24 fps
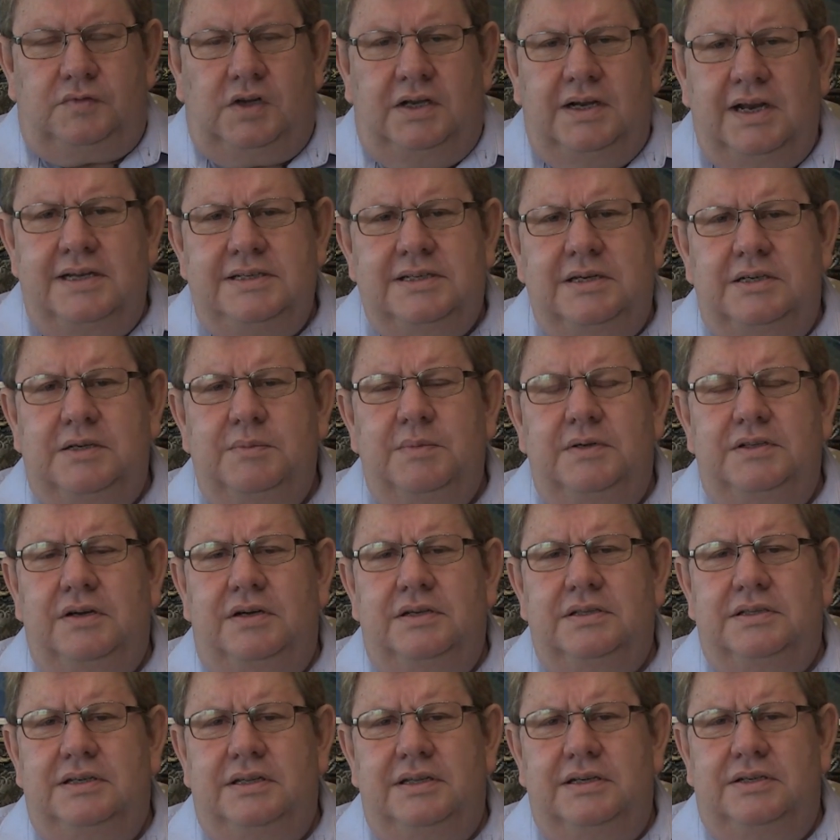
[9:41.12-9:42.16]
And I said to
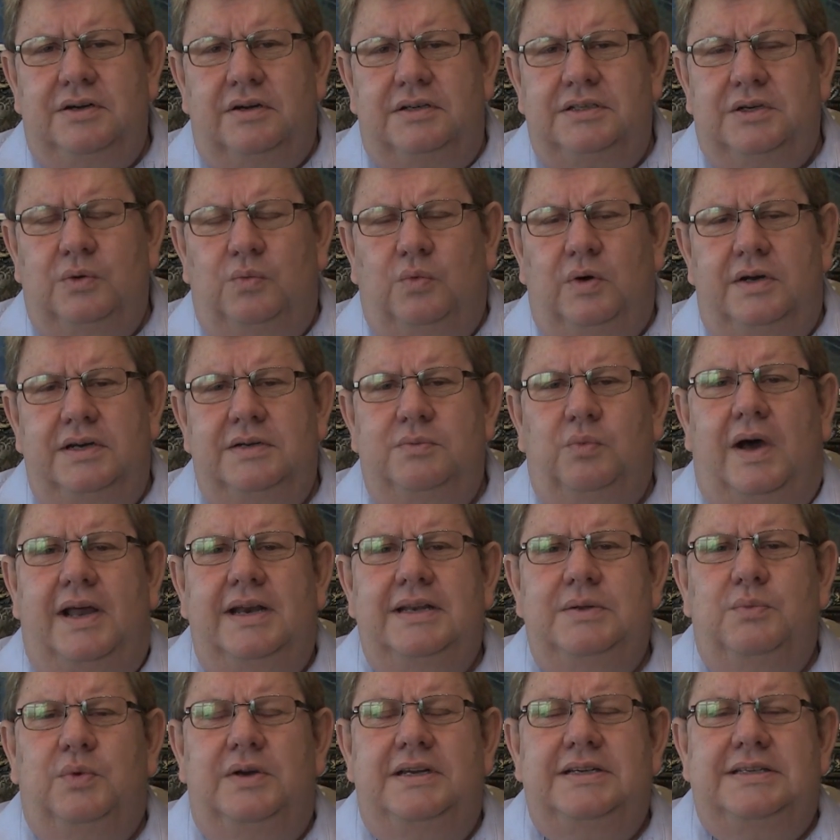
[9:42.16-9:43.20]
the doctor,
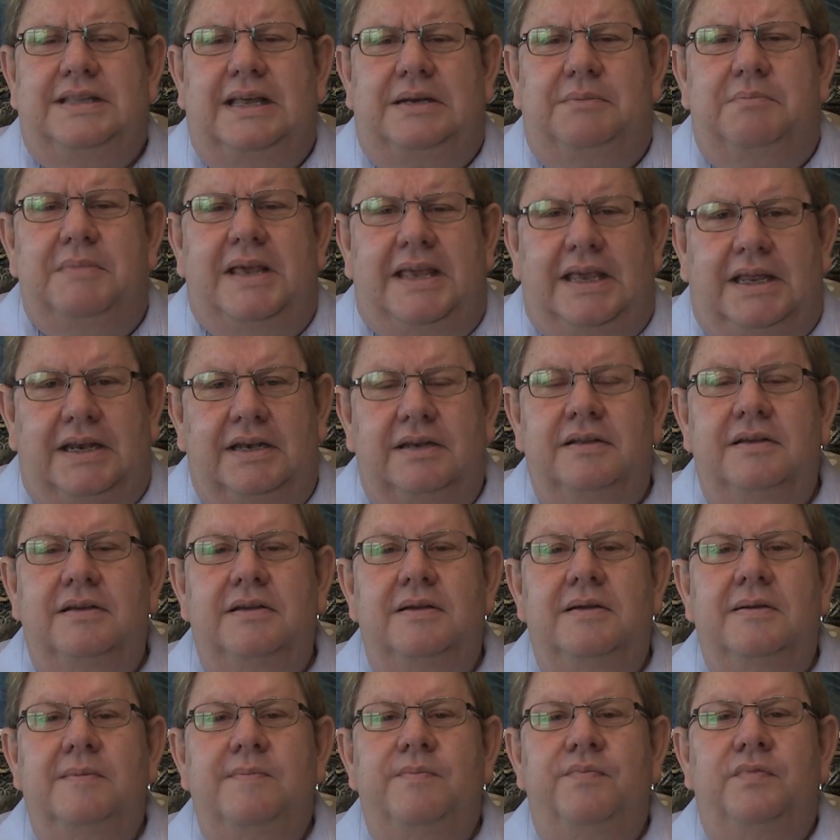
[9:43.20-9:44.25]
what does that mean?
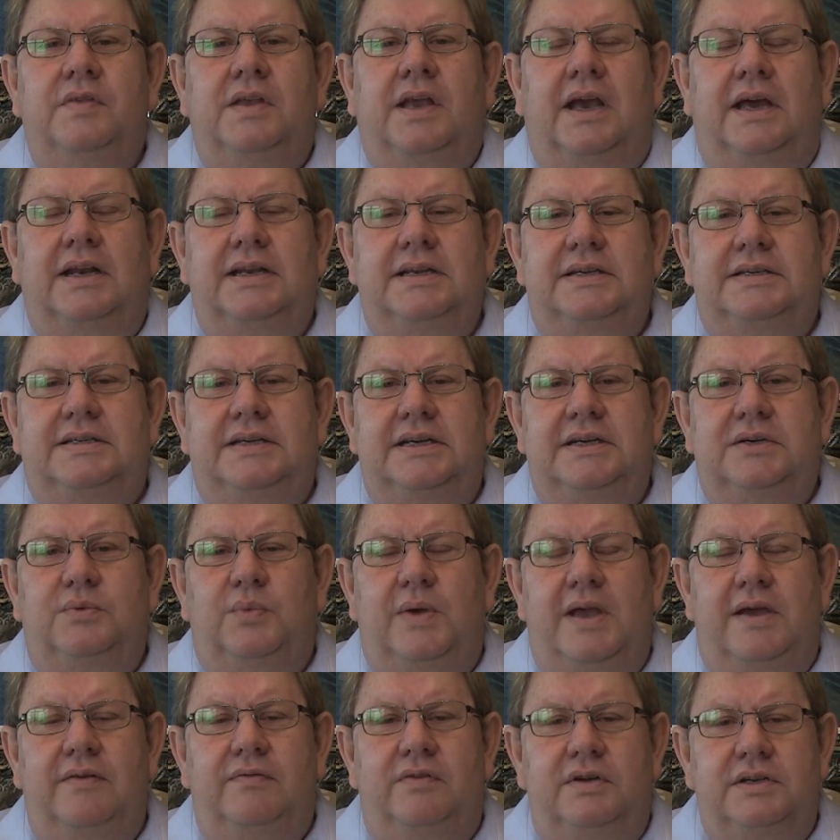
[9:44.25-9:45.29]
And he said,
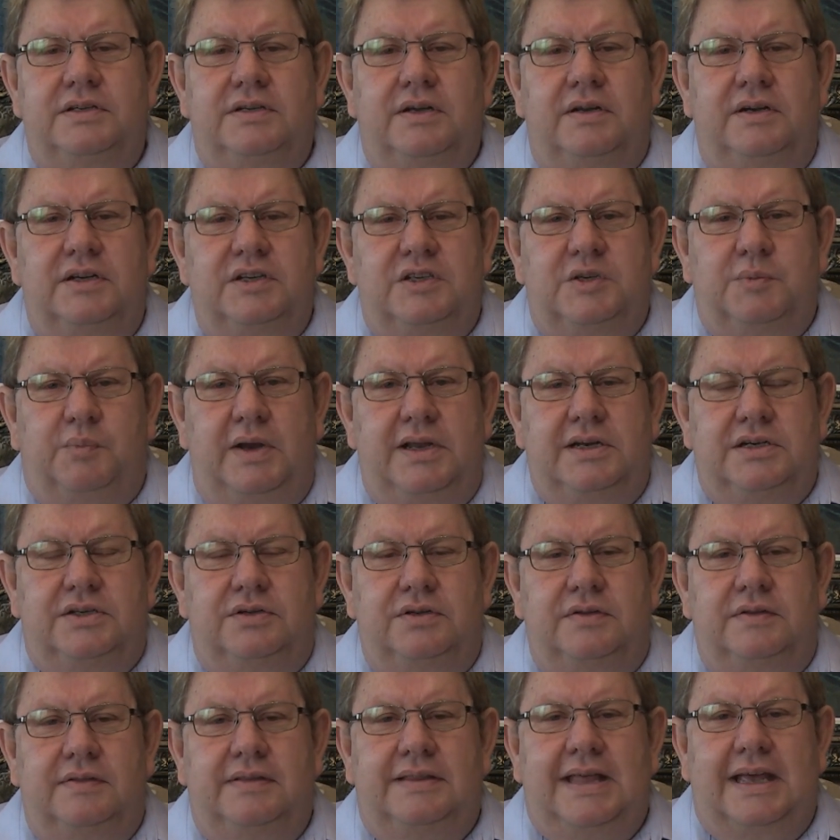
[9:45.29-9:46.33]
wherever it's going to spread
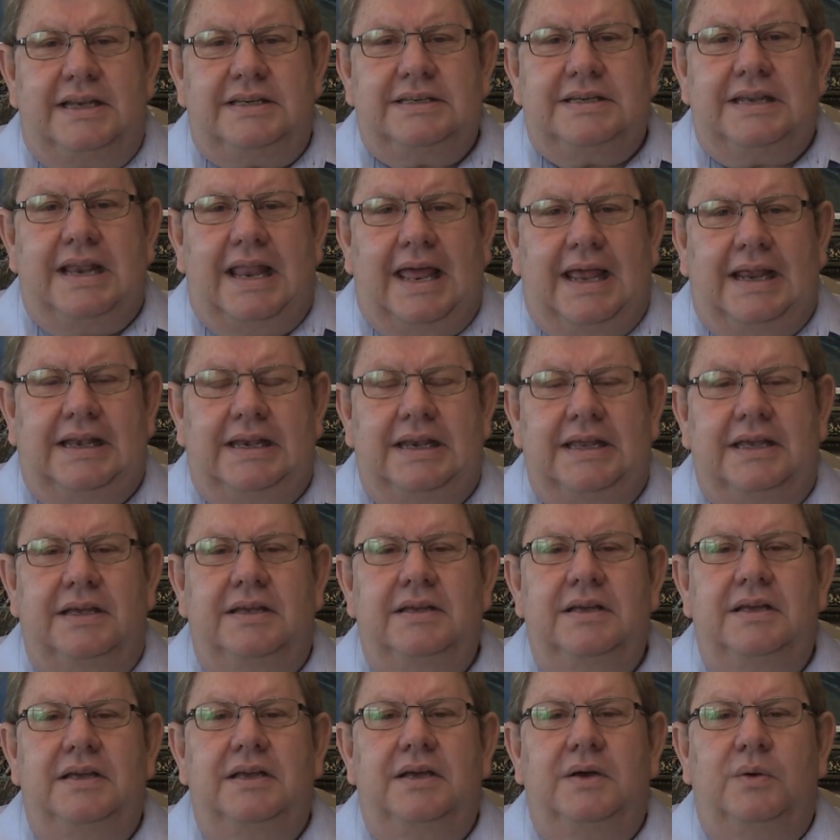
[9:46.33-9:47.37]
to, that's likely
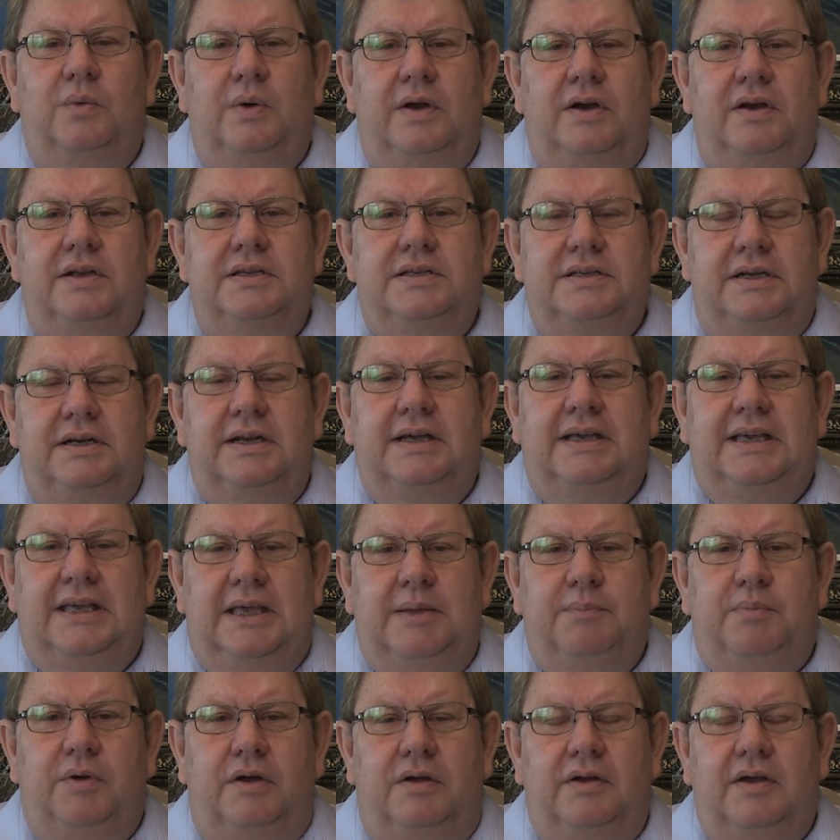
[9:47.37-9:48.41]
where it's going to
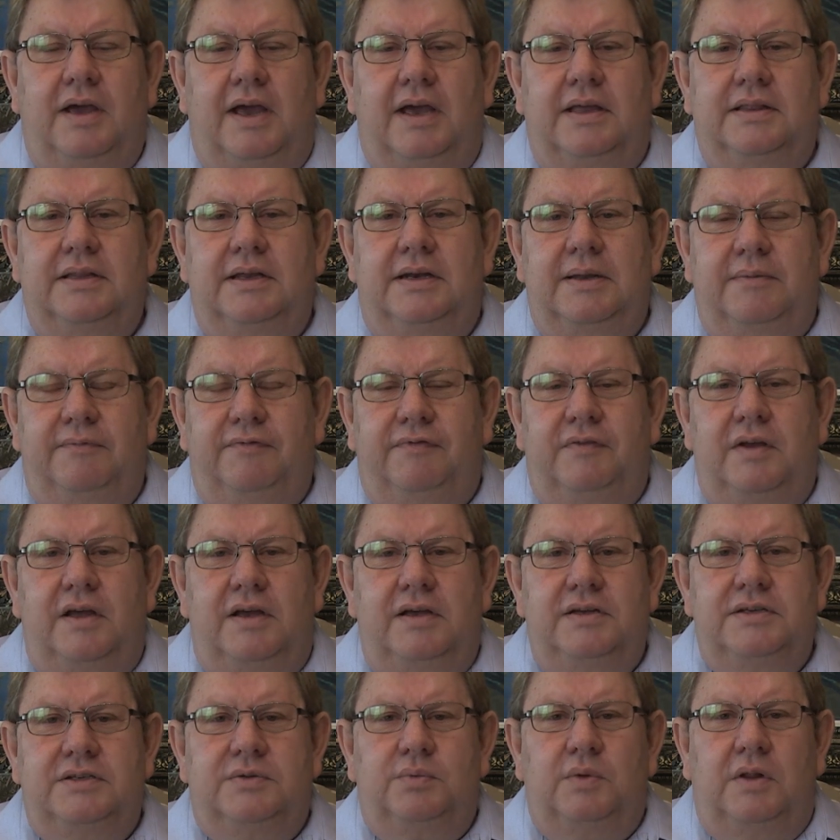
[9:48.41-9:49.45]
keep on going. The lymph
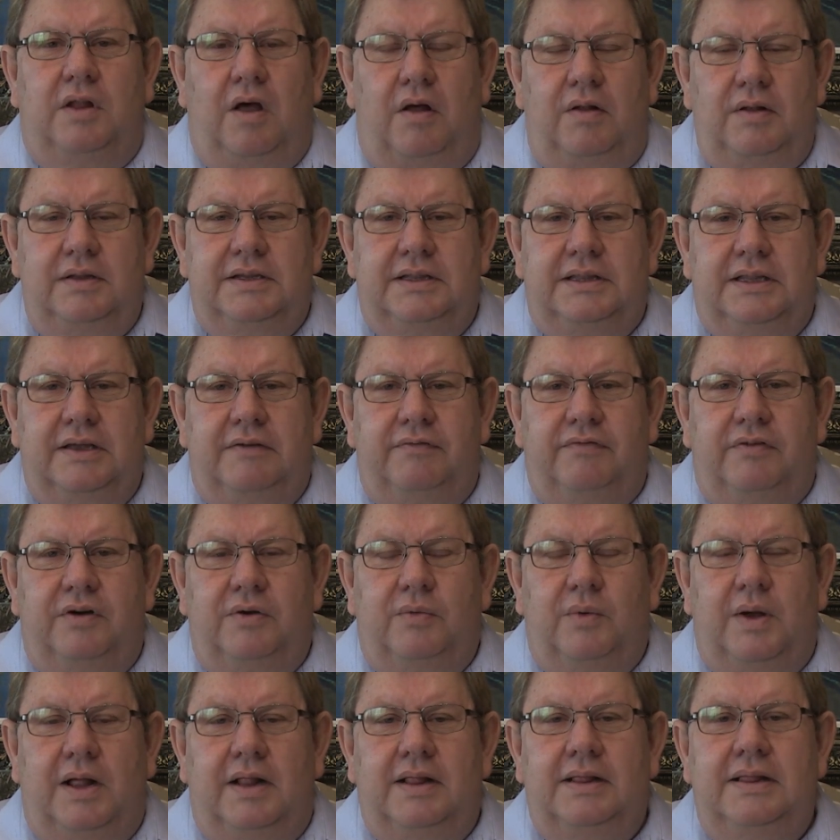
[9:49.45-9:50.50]
nodes will hold it there for a
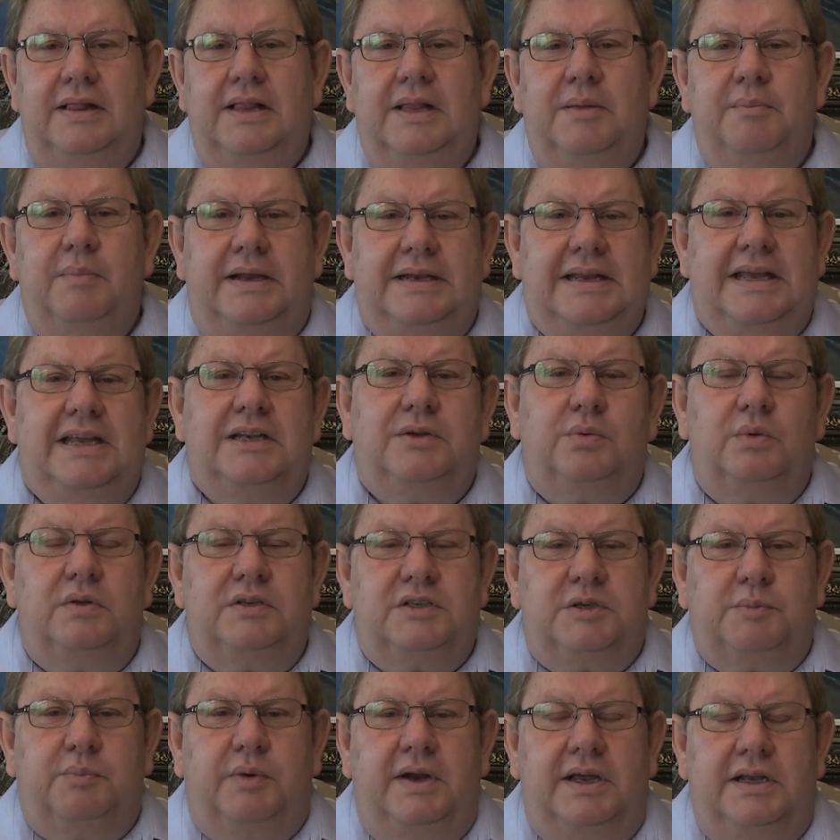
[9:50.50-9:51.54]
while, but it will
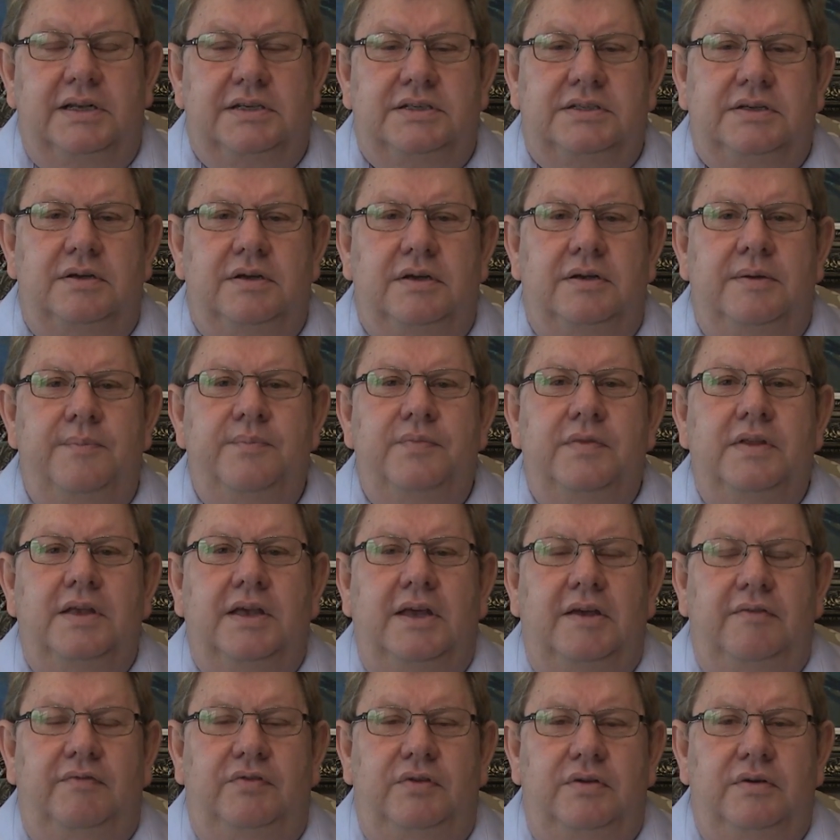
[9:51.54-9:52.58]
spread. So
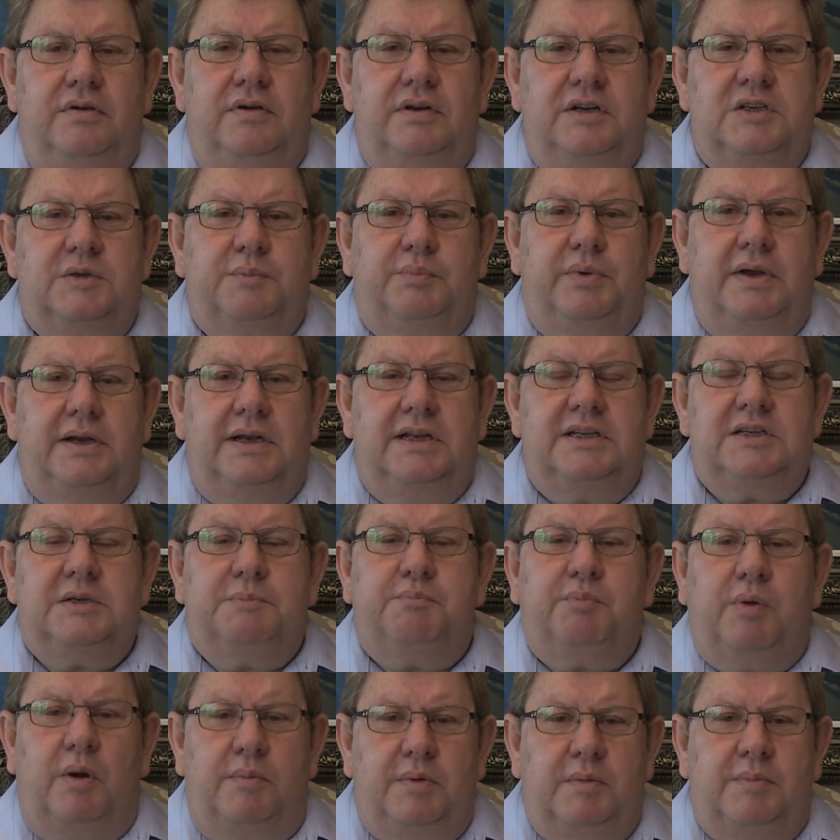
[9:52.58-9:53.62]
if you're going to spread, it's
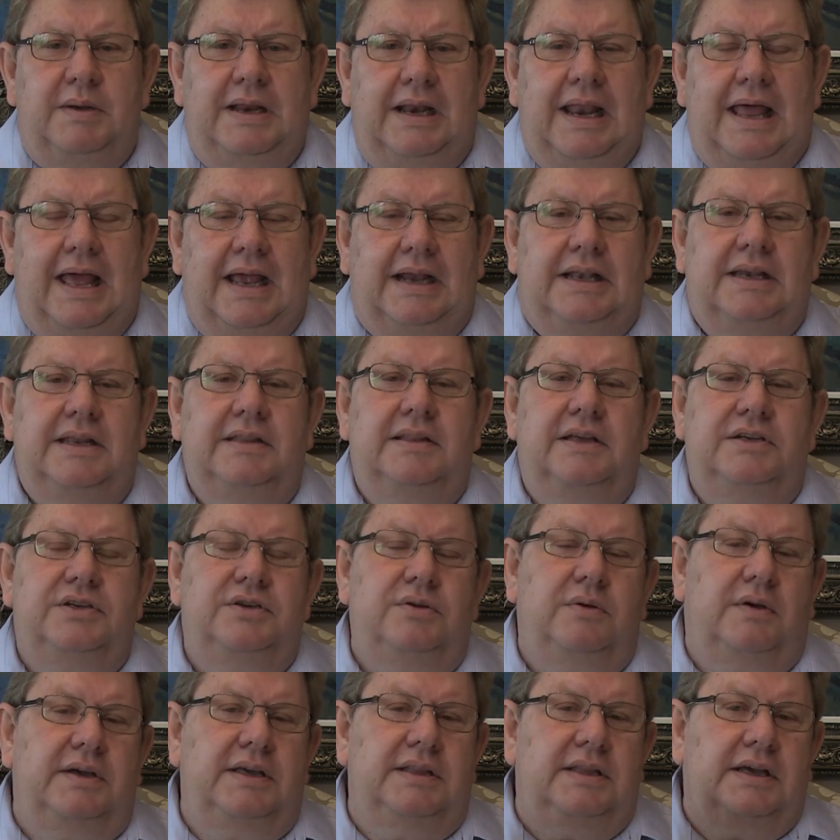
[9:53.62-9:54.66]
probably likely that
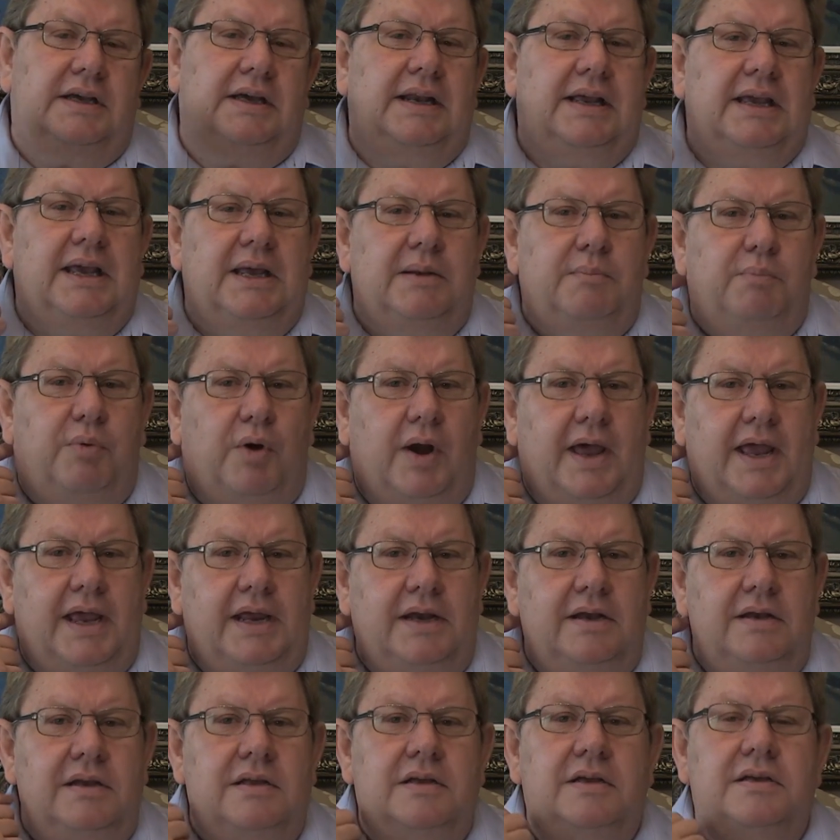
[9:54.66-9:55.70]
you're either going to get
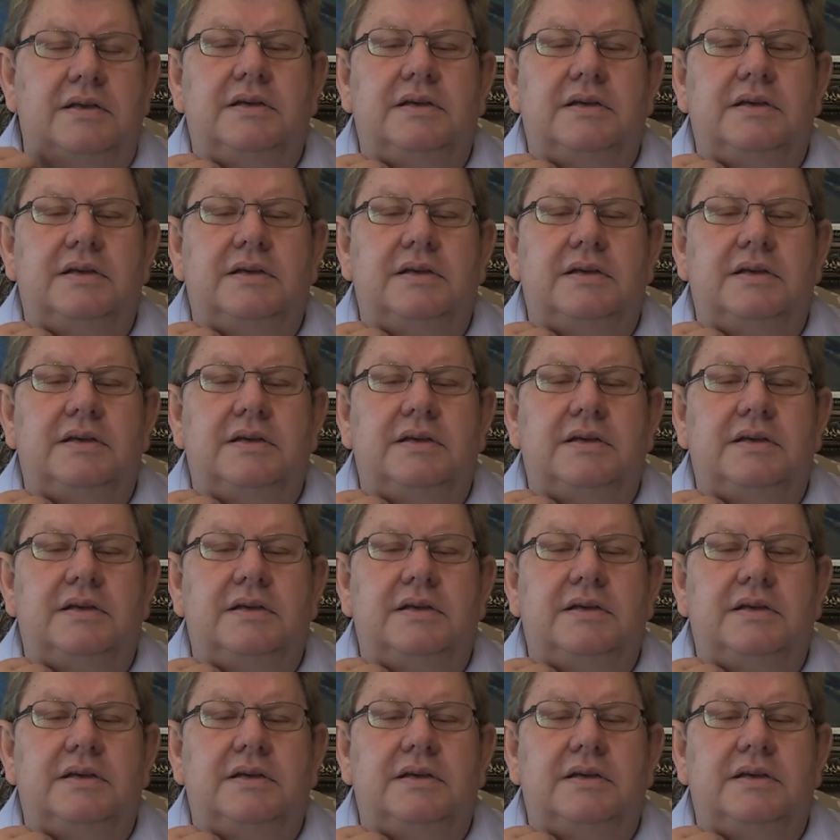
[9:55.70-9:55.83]
brain,